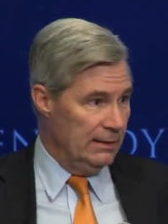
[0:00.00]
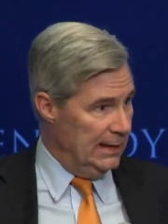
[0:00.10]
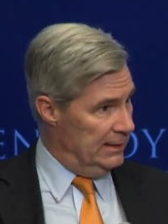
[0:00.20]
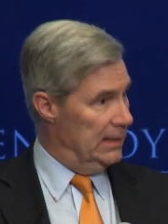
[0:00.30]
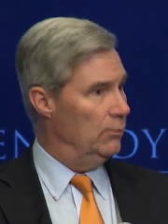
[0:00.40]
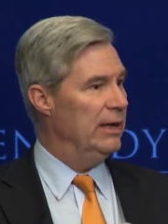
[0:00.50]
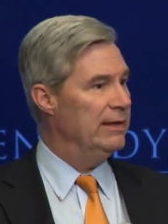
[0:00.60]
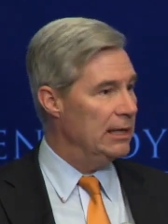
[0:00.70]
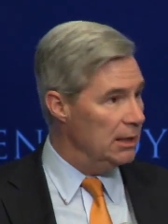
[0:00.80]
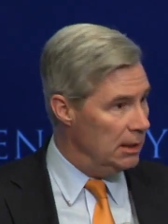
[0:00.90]
And then away
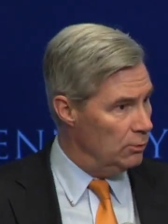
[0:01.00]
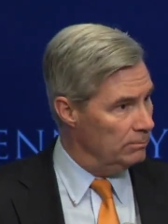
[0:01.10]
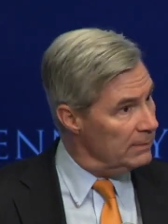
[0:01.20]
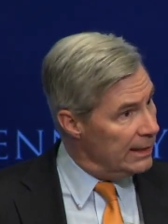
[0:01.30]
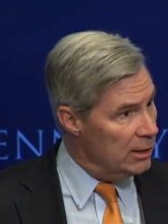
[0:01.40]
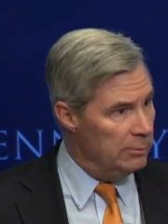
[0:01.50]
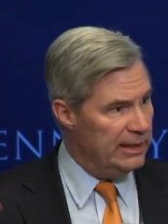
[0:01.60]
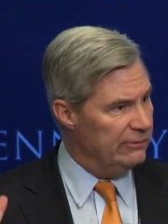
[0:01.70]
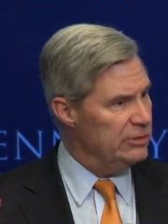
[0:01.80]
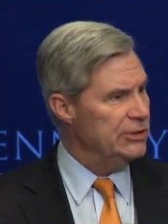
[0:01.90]
they go, and
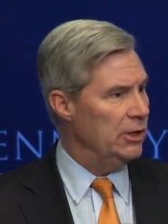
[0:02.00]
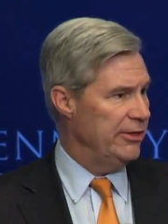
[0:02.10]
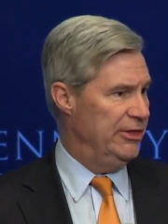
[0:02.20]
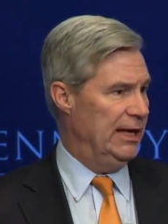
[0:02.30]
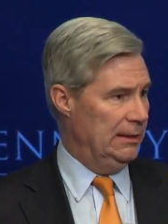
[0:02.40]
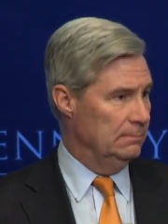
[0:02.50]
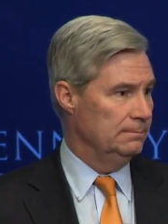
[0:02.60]
nobody ever saw a thing.